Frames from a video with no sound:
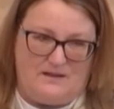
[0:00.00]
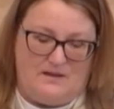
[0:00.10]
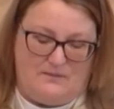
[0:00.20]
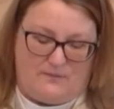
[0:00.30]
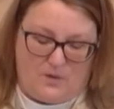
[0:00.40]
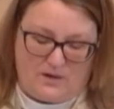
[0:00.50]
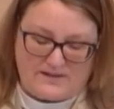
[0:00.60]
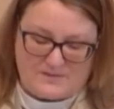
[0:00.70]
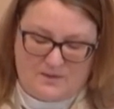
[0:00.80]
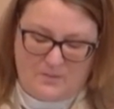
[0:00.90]
For it
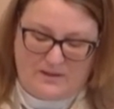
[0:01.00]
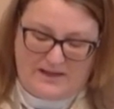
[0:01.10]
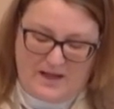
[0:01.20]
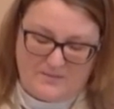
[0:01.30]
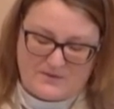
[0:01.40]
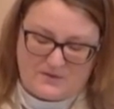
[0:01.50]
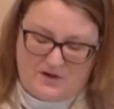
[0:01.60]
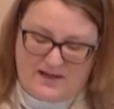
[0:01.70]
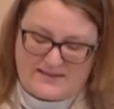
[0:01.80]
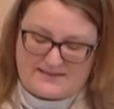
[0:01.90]
is when we come to
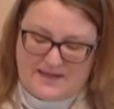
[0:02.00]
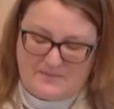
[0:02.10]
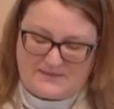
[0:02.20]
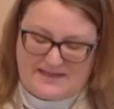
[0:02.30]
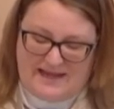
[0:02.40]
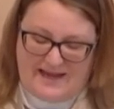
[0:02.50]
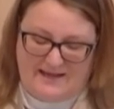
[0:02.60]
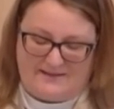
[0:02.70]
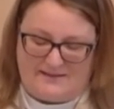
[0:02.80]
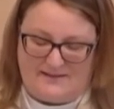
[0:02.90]
Christ empty
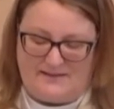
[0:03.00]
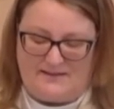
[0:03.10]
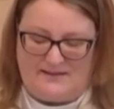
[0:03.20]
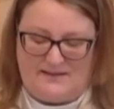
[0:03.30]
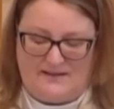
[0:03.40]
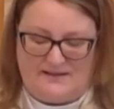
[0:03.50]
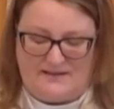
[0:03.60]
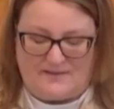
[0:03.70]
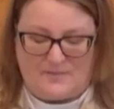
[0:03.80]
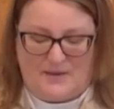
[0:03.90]
handed
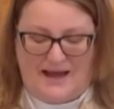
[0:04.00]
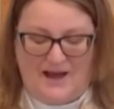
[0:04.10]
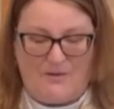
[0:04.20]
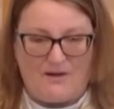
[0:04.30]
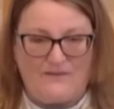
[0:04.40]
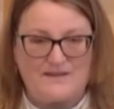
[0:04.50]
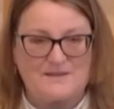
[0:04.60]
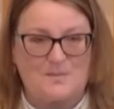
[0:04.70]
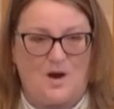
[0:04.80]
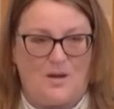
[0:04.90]
that the power of
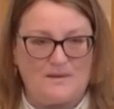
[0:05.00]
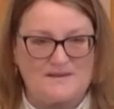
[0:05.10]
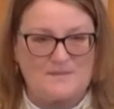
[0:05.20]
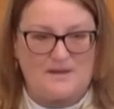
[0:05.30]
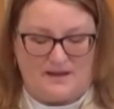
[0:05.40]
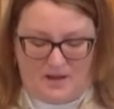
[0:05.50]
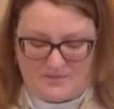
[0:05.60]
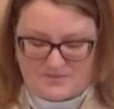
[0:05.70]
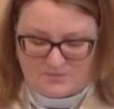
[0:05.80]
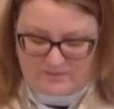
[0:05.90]
his promise
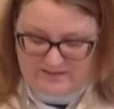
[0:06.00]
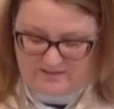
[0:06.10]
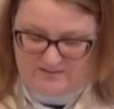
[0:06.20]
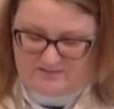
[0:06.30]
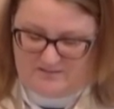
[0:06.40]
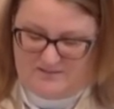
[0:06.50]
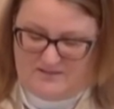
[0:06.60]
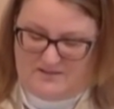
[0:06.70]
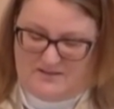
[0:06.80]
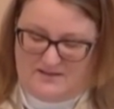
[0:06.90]
becomes real.
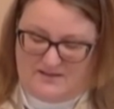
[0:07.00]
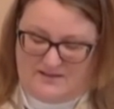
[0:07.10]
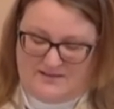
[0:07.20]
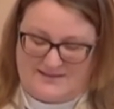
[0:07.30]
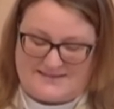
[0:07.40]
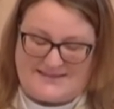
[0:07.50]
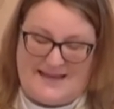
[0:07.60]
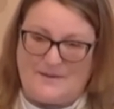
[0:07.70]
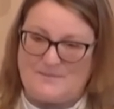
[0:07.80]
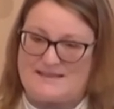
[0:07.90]
The
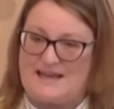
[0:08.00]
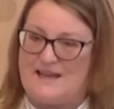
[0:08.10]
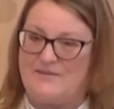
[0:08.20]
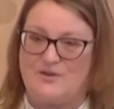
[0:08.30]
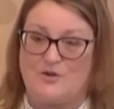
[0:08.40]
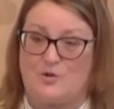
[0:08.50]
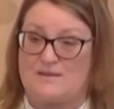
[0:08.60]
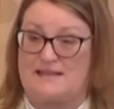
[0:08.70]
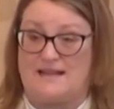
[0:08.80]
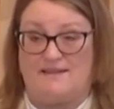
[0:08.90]
same Savior who
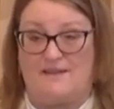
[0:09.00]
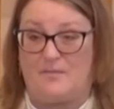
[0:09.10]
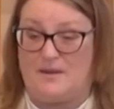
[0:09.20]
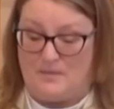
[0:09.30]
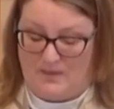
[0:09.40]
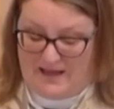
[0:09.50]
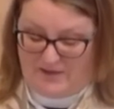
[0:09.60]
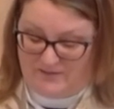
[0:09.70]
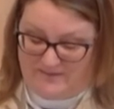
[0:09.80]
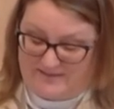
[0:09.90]
was healing people
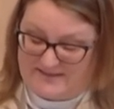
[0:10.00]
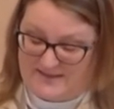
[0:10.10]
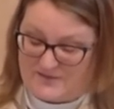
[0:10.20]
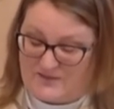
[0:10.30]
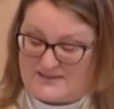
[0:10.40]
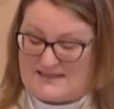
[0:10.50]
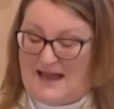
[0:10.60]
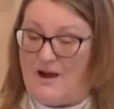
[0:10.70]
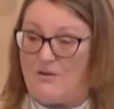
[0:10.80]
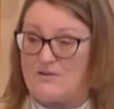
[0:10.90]
out in the desert is
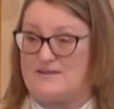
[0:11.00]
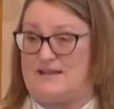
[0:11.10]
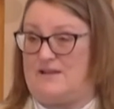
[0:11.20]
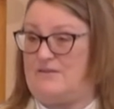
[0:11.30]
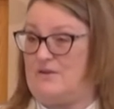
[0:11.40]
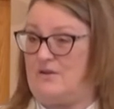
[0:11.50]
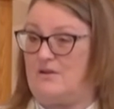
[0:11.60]
our Savior.